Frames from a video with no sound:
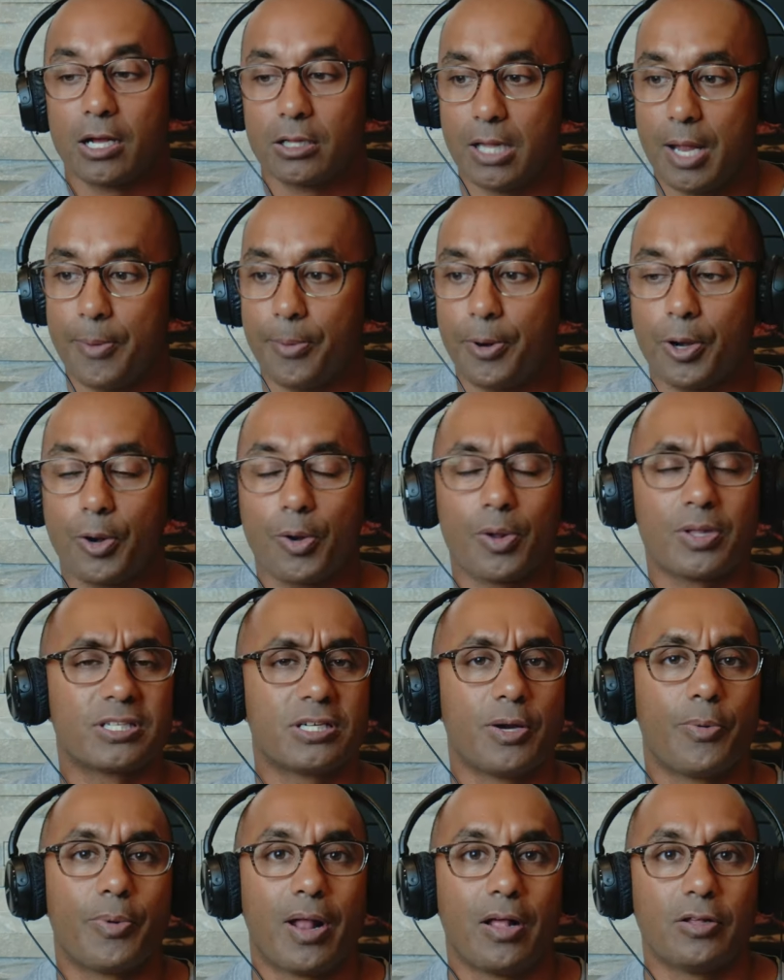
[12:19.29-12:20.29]
collaborating with
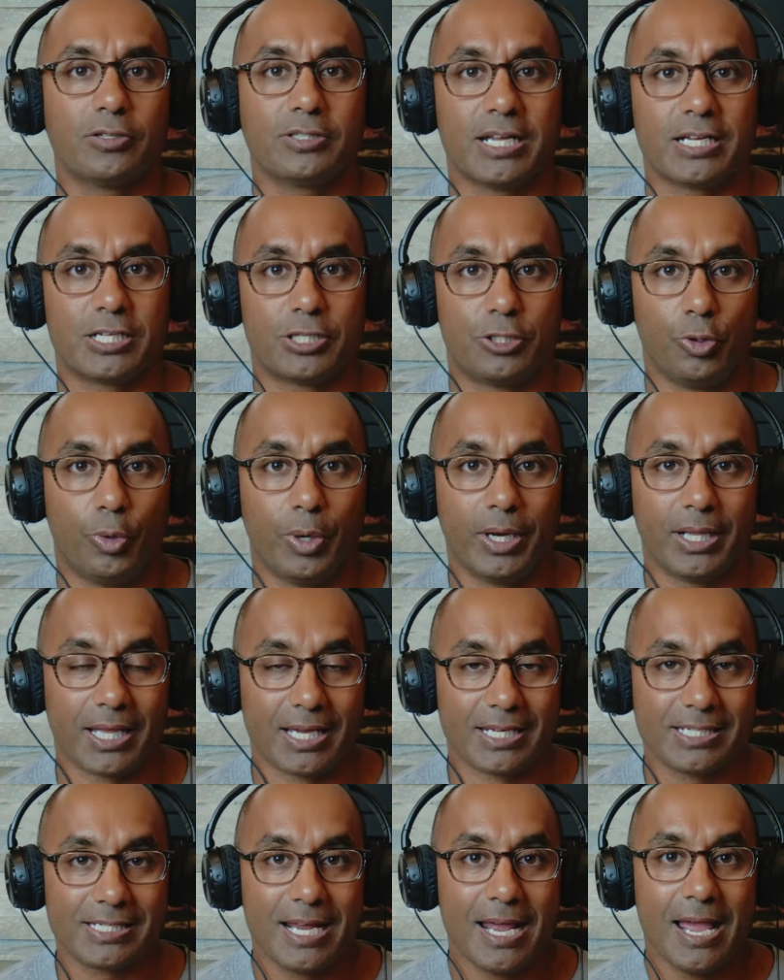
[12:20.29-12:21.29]
someone else that's doing
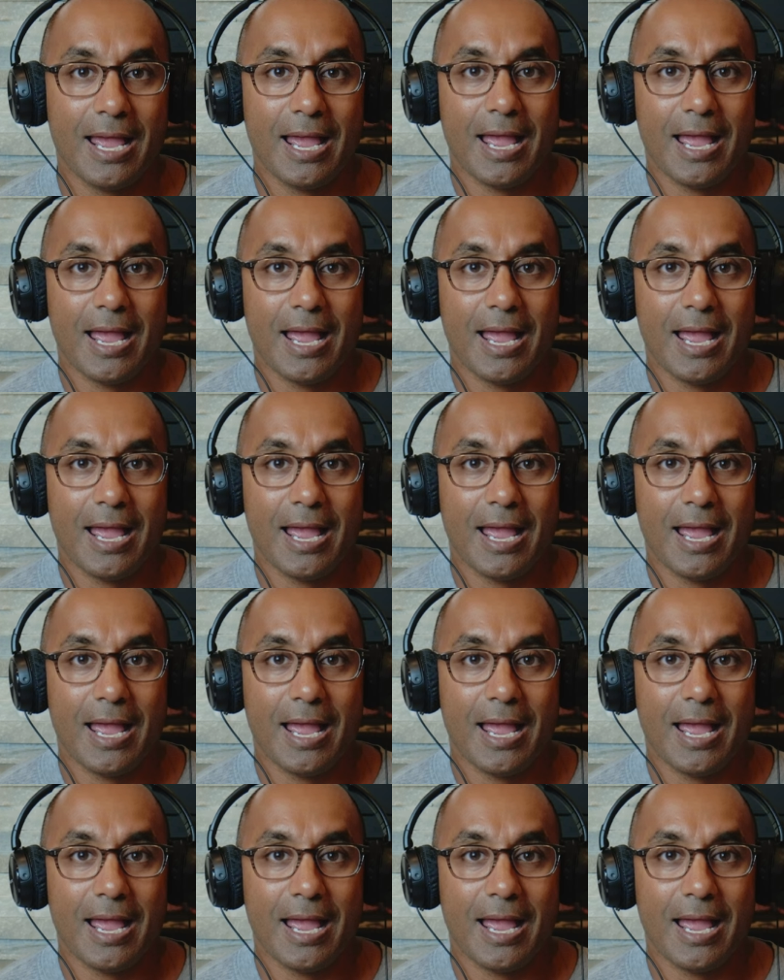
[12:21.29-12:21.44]
this,